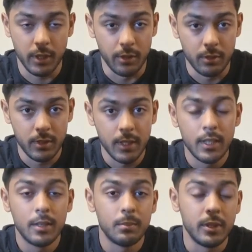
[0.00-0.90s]
below,
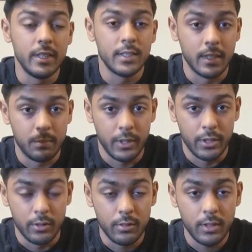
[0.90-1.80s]
please let me
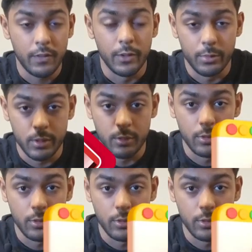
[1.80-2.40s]
know if this was a